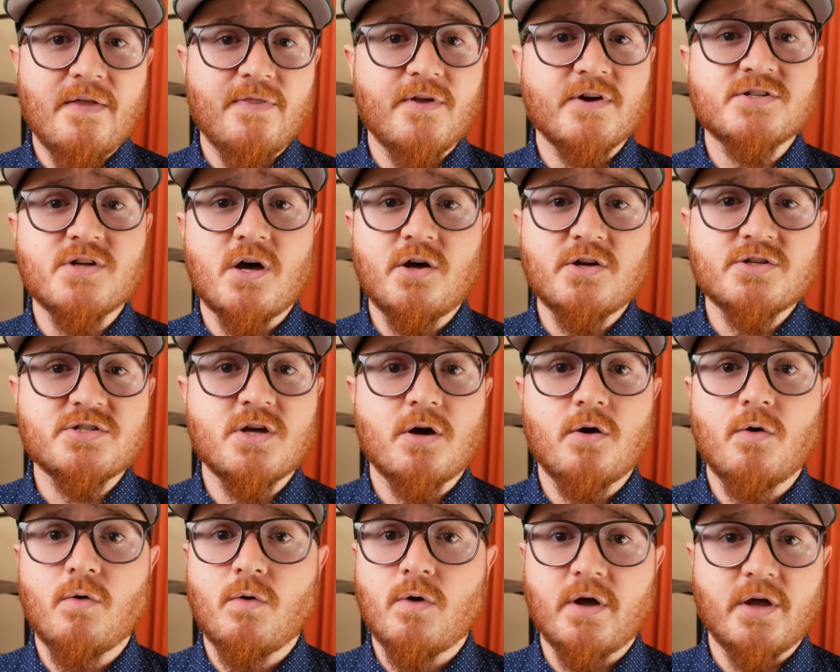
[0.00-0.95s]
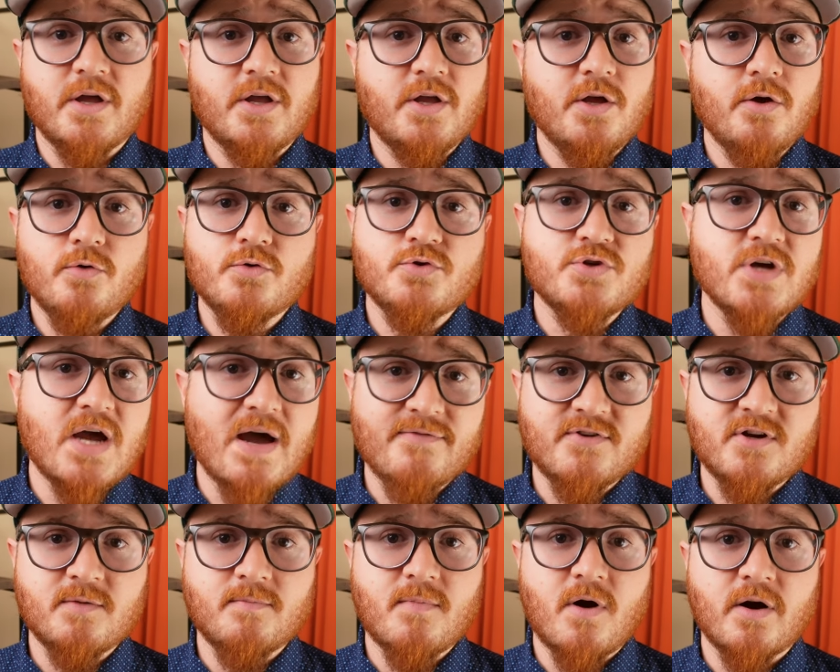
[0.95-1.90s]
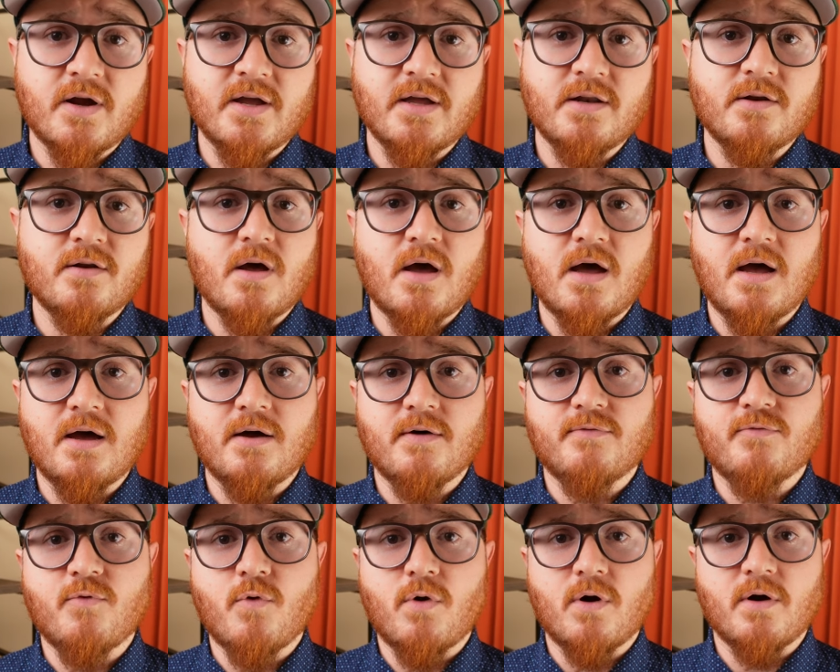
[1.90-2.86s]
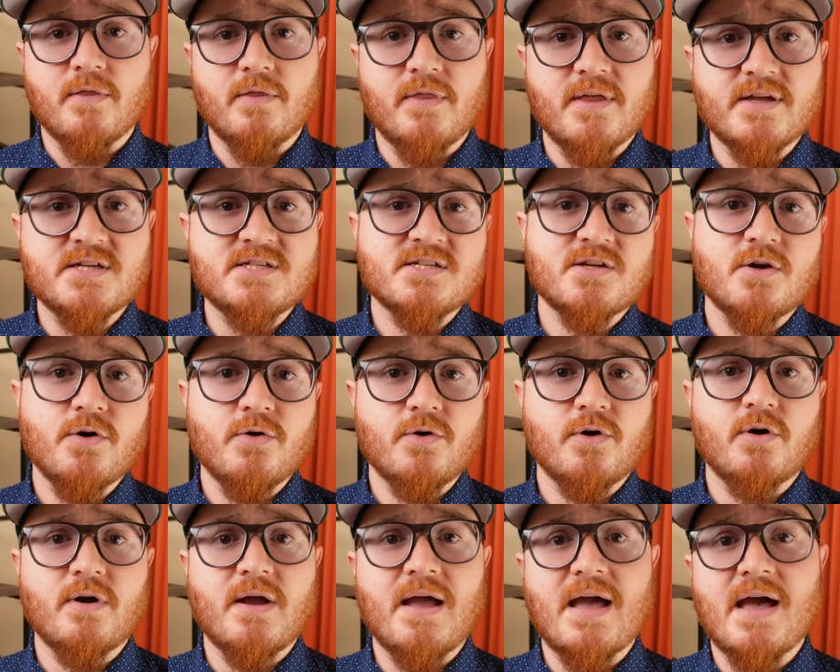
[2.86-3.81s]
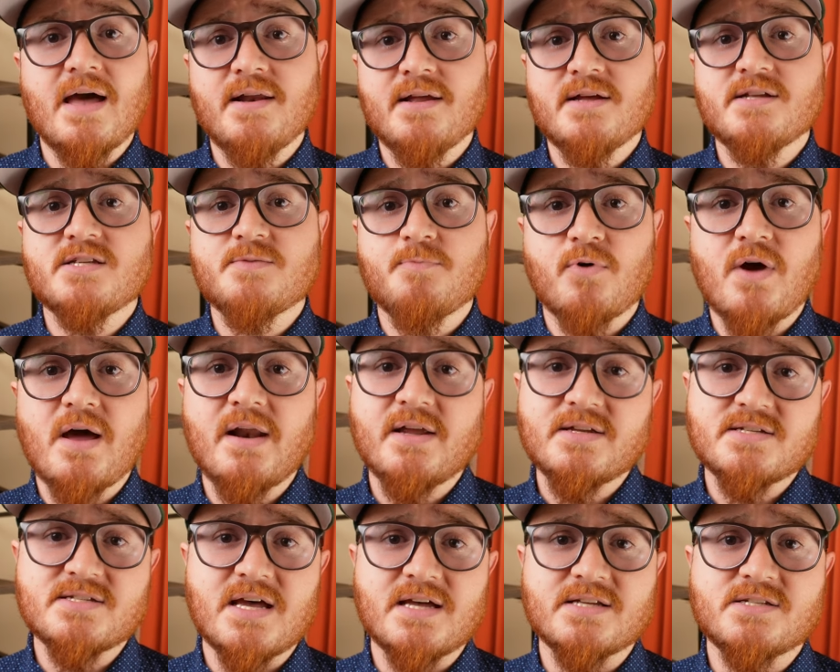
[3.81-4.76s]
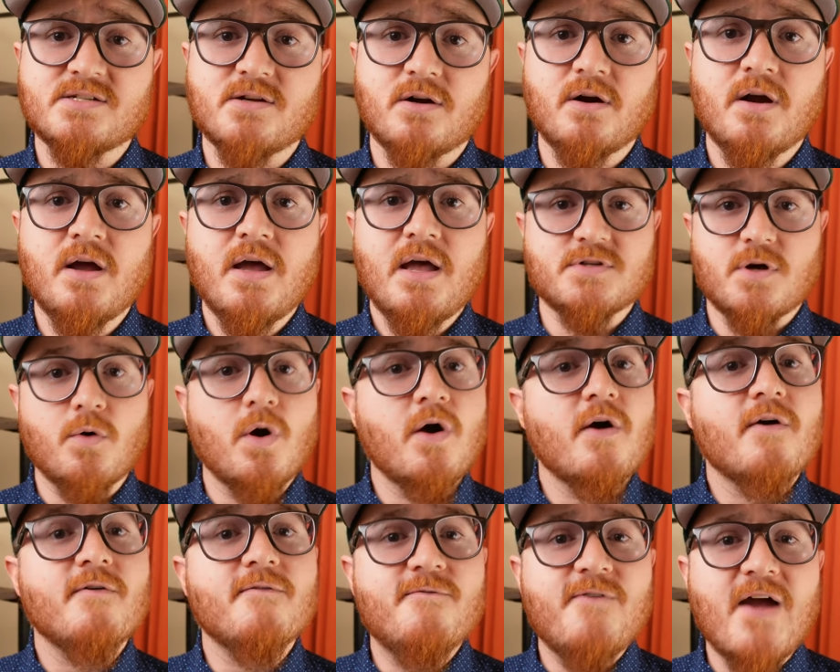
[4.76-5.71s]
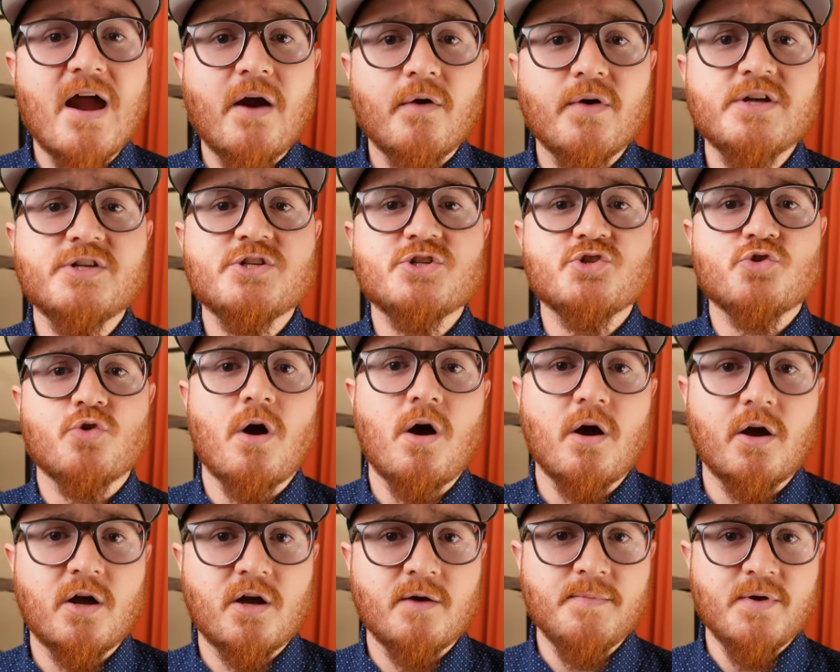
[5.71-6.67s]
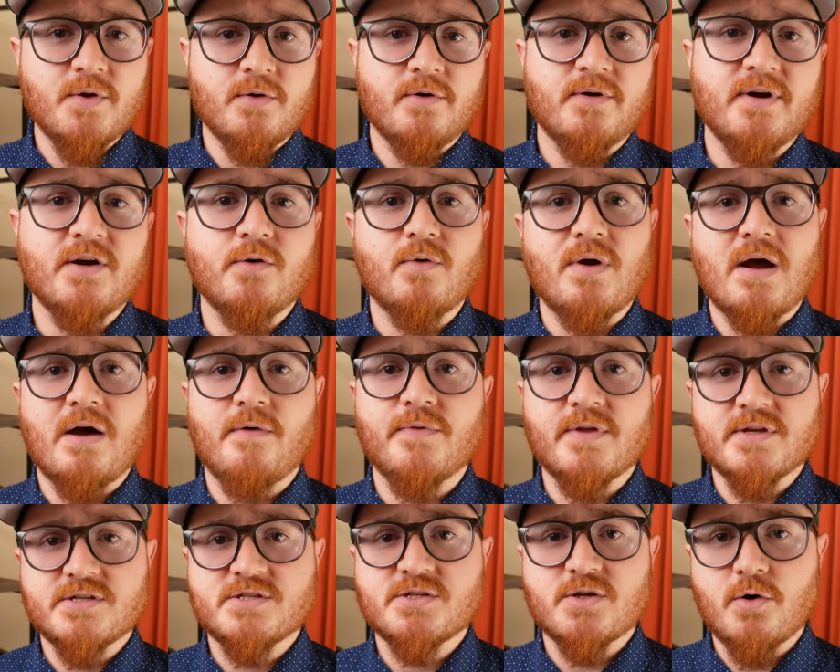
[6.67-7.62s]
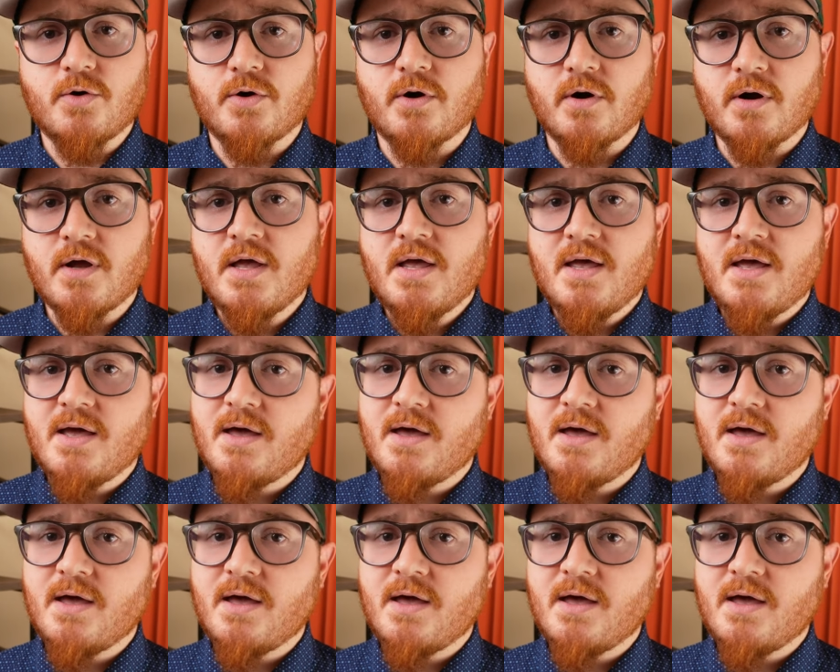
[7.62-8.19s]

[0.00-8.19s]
There's also a huge aftermarket for this scooter and its predecessor. So very strong community around this scooter.